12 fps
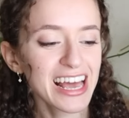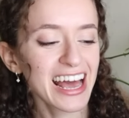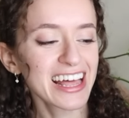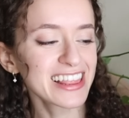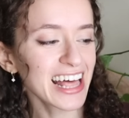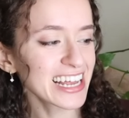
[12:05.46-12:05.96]

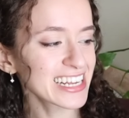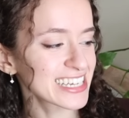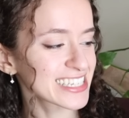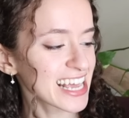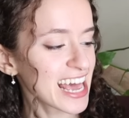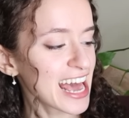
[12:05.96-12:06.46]
And that
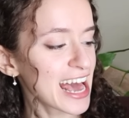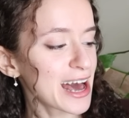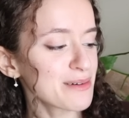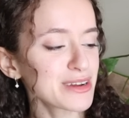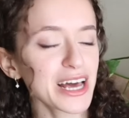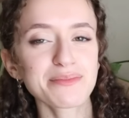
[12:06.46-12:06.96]
is
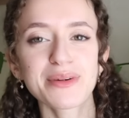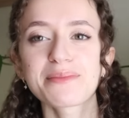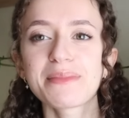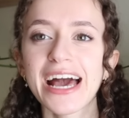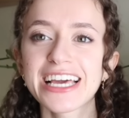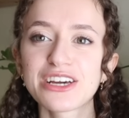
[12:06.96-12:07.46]
Hamnet by
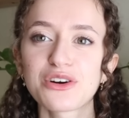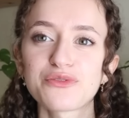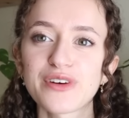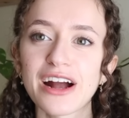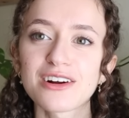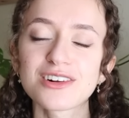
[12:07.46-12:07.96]
Maggie
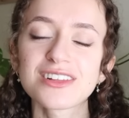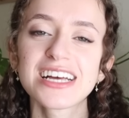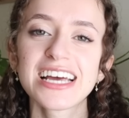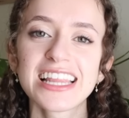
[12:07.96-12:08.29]
O'Farrell.